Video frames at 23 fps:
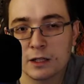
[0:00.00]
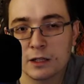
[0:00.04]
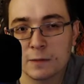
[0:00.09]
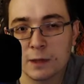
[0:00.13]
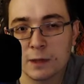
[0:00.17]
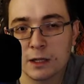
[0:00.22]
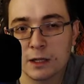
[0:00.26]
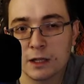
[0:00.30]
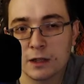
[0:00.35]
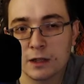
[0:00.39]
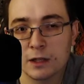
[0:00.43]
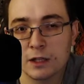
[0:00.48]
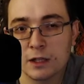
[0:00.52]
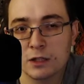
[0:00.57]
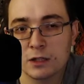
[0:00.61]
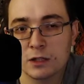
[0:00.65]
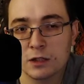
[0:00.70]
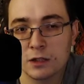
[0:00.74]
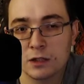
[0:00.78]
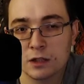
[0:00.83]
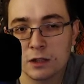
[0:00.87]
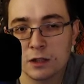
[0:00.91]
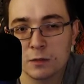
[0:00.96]

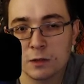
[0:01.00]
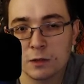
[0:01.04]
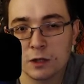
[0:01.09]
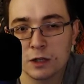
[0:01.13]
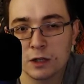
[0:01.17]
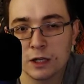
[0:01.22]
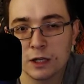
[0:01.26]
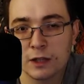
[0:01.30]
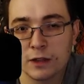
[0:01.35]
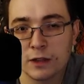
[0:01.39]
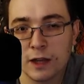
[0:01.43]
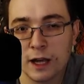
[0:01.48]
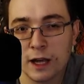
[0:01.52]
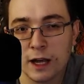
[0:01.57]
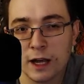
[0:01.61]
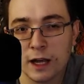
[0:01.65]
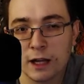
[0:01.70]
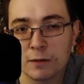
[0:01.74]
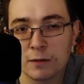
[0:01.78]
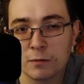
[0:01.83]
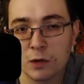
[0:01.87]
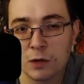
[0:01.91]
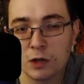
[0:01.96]
speculation in the community
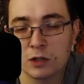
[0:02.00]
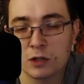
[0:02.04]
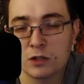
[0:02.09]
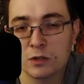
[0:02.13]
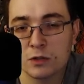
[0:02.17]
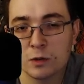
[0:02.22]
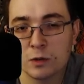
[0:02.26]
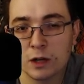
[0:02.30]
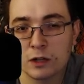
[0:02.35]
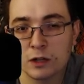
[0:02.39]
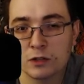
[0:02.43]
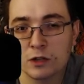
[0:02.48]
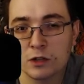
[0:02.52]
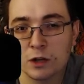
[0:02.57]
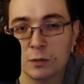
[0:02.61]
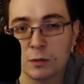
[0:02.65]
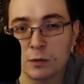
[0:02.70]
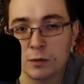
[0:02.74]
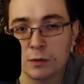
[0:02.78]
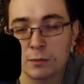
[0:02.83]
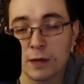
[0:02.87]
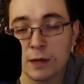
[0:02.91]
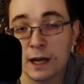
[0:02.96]
that March to
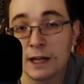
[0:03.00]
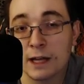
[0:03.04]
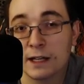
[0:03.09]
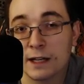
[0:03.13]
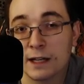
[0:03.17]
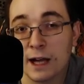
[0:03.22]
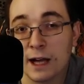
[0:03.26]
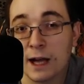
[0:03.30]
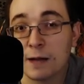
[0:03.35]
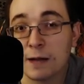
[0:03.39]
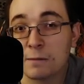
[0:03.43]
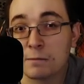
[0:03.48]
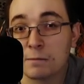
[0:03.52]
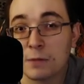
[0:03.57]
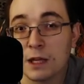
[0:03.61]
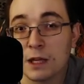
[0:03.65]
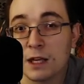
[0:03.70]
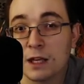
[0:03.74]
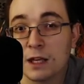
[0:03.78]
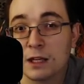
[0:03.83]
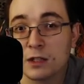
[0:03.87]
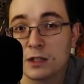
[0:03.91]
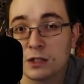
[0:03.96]
October might not
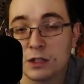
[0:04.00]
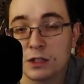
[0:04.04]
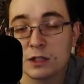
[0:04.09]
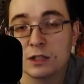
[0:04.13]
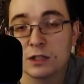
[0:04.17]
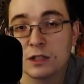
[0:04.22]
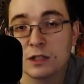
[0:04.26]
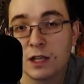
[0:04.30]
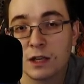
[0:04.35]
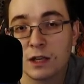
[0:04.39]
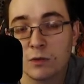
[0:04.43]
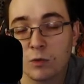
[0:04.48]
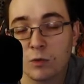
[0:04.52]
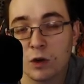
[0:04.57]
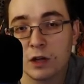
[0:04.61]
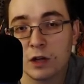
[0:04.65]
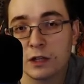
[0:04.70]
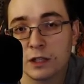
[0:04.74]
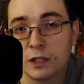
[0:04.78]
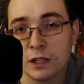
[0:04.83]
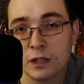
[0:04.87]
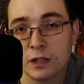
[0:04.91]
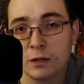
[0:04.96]
be just a
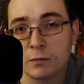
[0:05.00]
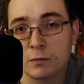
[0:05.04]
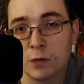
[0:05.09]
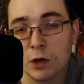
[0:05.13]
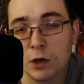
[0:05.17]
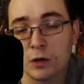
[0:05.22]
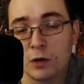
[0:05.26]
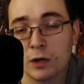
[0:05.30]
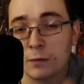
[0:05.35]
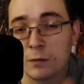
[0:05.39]
one year mode.